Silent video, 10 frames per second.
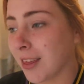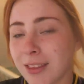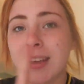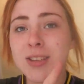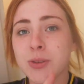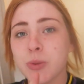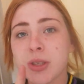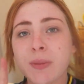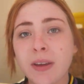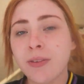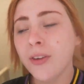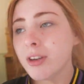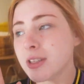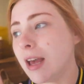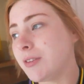This was my
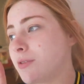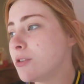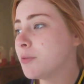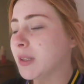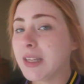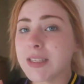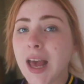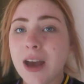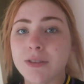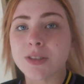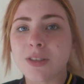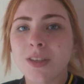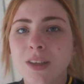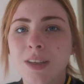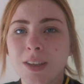first ever room in this house.